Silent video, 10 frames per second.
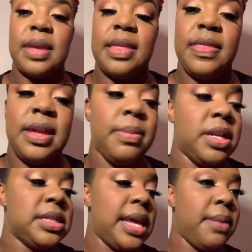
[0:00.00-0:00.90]
Then I'm gonna
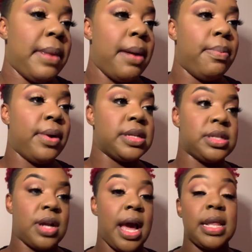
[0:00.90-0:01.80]
take my
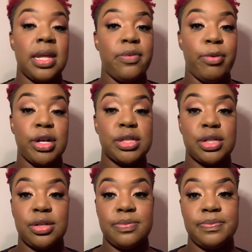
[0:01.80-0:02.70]
bronzer. I love
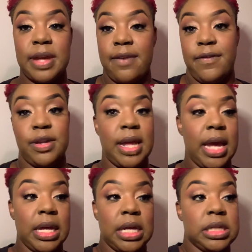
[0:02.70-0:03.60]
bronzer. I feel
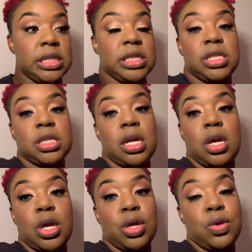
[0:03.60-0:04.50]
like it can just,
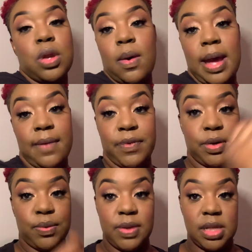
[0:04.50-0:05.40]
you don't have to
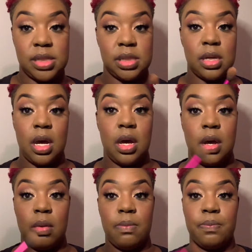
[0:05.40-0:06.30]
do this
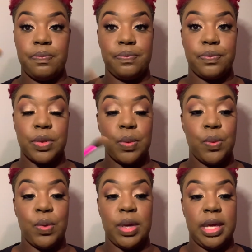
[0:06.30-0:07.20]

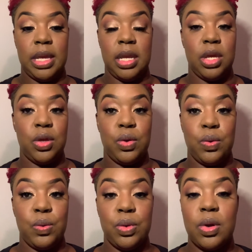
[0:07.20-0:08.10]
when
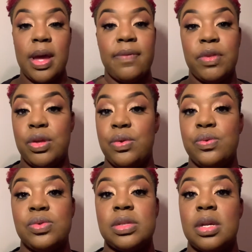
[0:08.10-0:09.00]
you don't have to
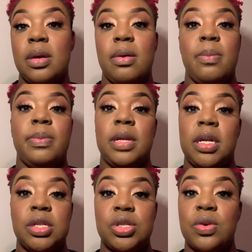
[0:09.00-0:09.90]
use
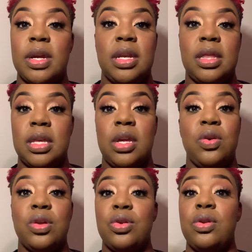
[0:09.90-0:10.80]
blush or anything. You
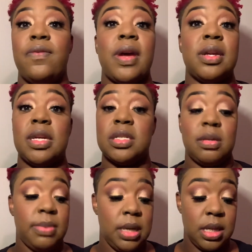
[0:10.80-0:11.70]
could do the foundation and
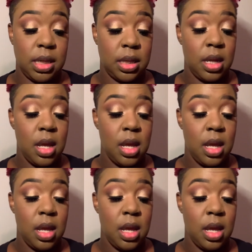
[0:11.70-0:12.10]
be done.